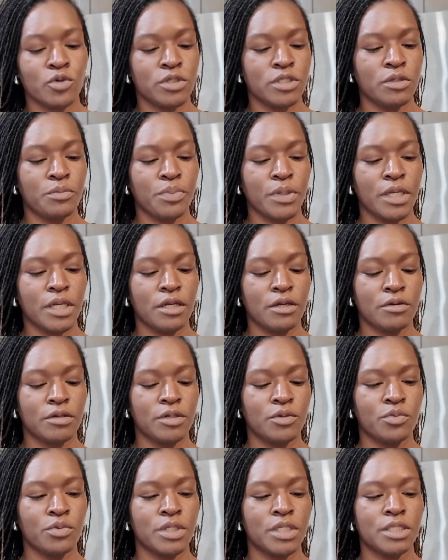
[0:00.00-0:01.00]
going to pair
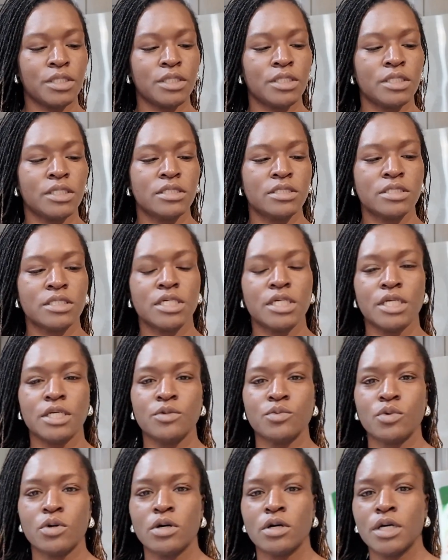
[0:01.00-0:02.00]
it with this
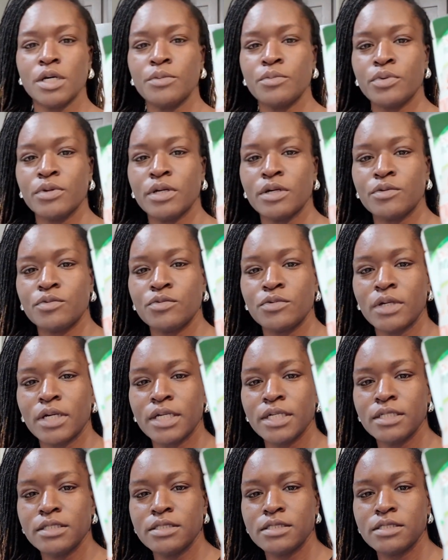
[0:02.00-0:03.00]
quinoa and brown
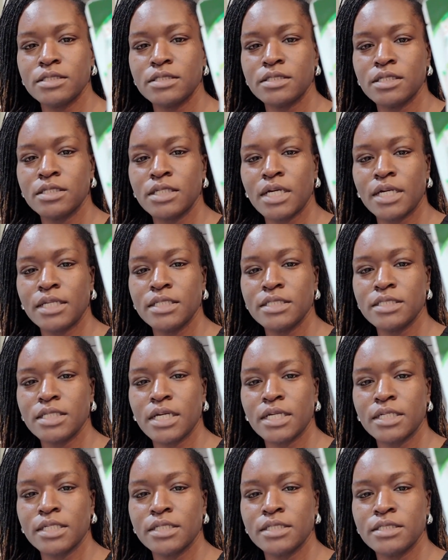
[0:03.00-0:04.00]
rice in 90
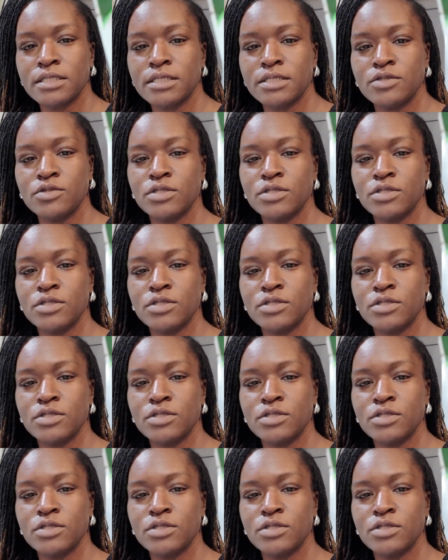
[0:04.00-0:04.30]
seconds.